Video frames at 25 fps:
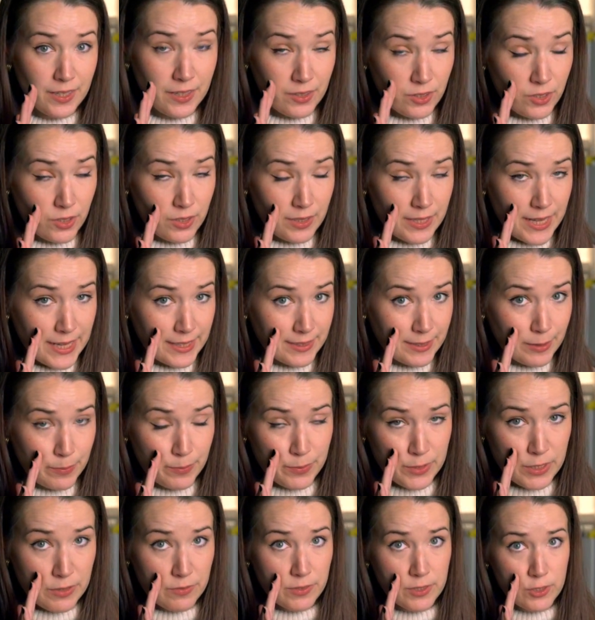Well, unlike the
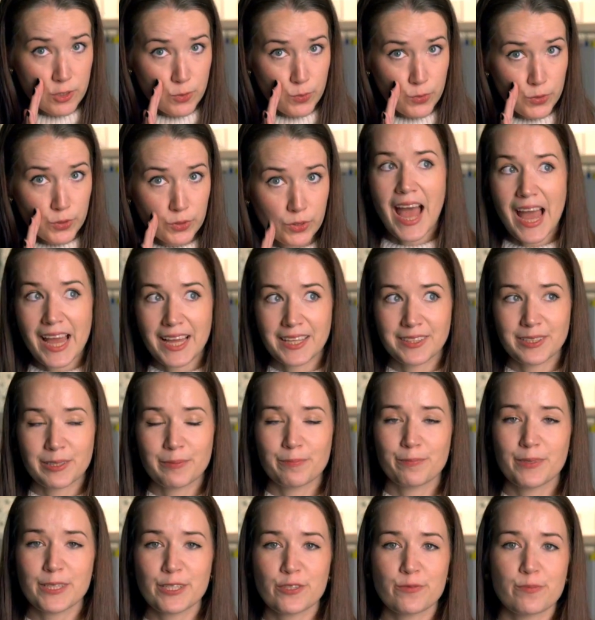previous book, and it
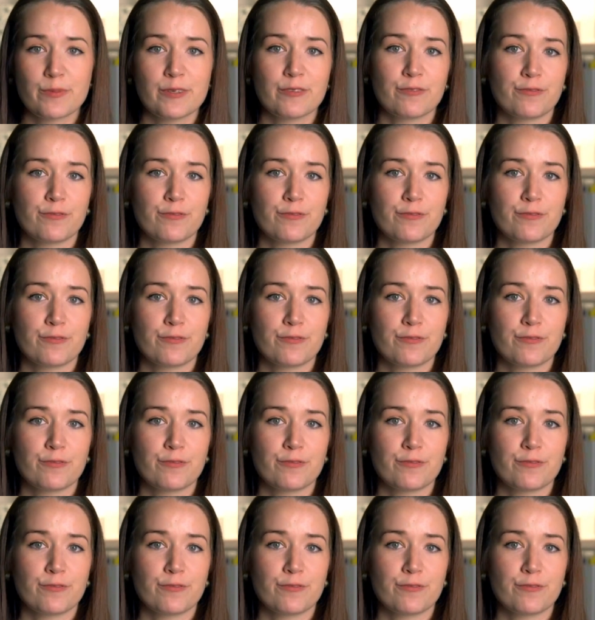makes me